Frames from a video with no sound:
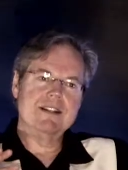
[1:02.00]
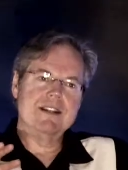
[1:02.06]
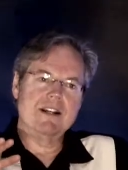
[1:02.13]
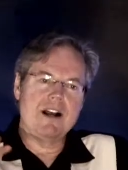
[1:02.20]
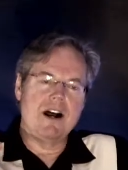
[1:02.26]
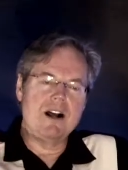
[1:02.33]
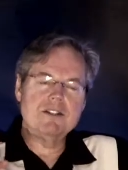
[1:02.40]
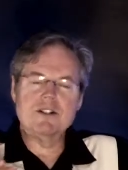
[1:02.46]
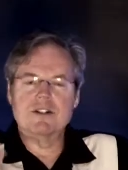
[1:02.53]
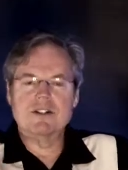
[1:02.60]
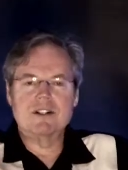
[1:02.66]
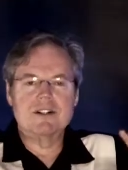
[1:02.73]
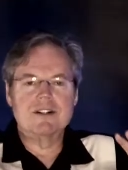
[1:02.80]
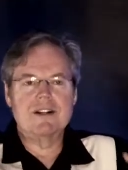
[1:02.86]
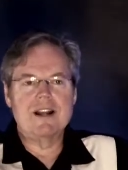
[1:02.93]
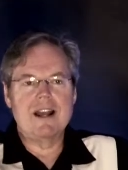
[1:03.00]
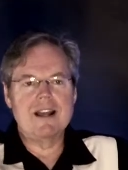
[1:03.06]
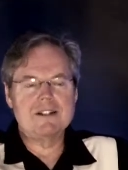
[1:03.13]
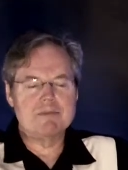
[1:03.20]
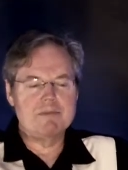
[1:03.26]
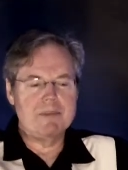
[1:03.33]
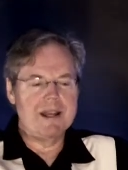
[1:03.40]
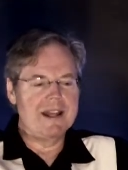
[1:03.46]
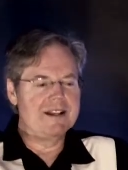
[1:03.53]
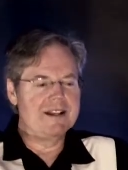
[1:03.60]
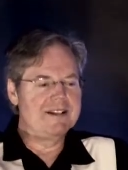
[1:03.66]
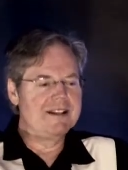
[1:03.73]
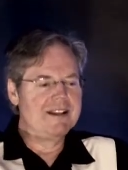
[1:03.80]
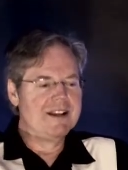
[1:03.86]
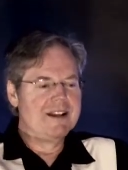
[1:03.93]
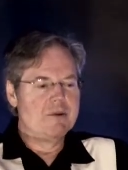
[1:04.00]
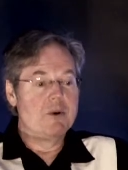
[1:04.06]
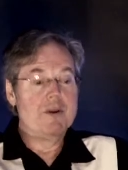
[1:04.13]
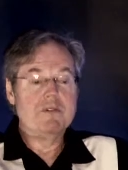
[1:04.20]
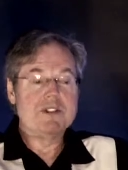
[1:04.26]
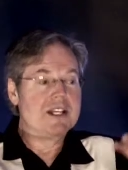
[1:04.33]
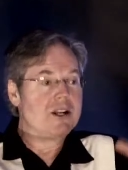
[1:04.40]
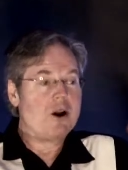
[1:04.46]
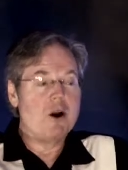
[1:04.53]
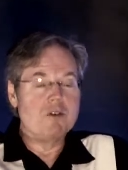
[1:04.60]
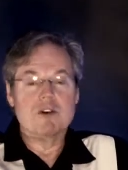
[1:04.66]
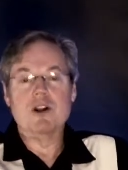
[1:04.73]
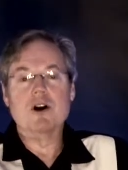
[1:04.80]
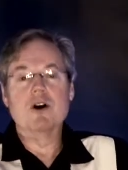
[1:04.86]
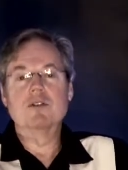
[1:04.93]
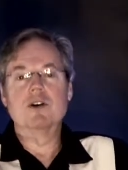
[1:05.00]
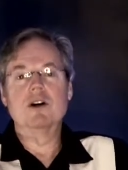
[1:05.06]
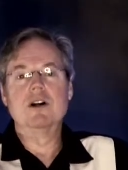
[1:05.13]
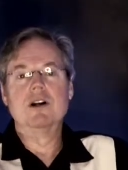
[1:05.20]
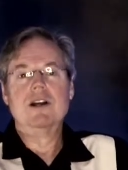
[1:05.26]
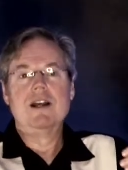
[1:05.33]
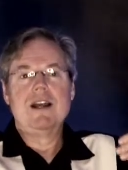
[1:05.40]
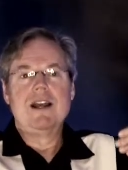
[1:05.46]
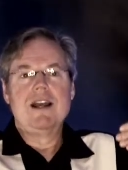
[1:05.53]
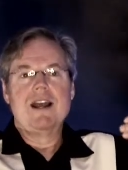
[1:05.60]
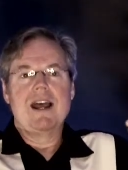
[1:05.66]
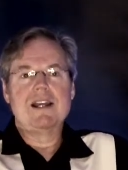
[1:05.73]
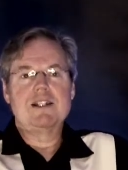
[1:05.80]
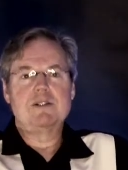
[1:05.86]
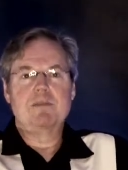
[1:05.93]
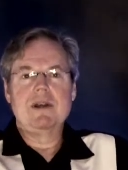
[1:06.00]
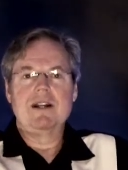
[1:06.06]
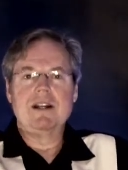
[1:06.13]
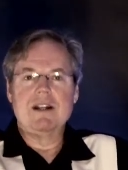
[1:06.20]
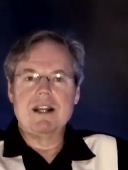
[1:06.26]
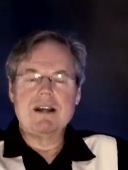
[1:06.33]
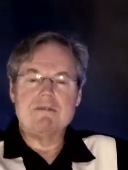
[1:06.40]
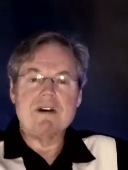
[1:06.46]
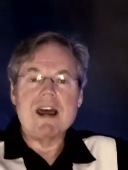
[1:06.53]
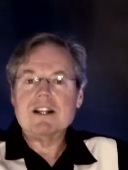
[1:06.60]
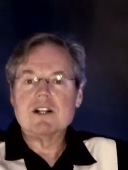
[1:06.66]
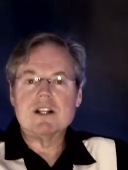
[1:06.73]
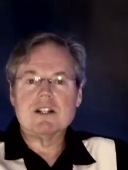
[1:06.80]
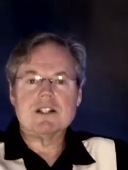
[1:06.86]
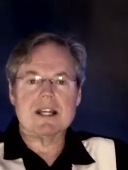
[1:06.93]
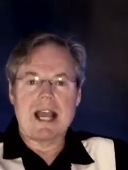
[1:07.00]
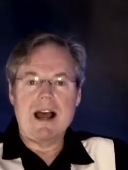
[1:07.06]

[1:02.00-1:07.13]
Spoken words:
the concert has been, we've seen over and over, has been an evangelistic